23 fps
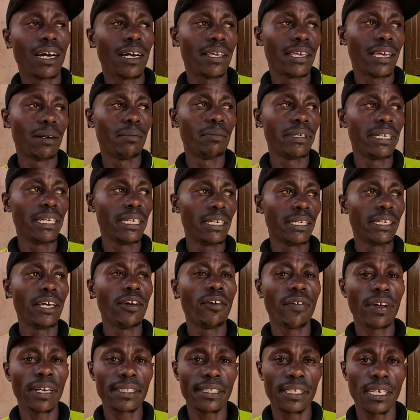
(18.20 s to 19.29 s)
I am the
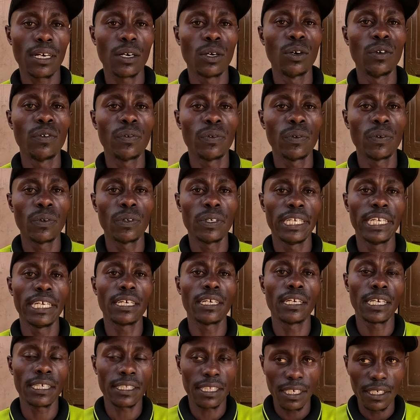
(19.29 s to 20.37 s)
director of
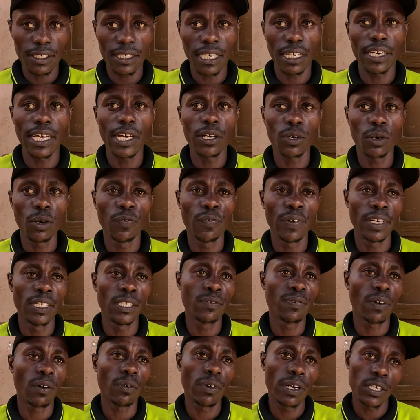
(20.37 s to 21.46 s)
Neglected Child and
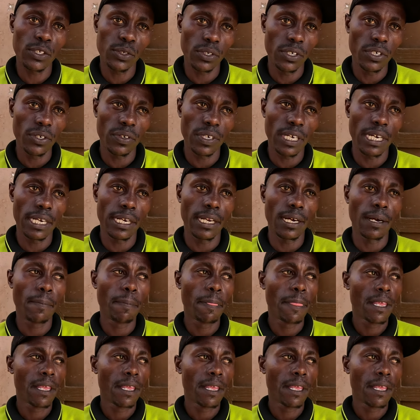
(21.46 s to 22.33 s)
Orphanage Foundation Uganda.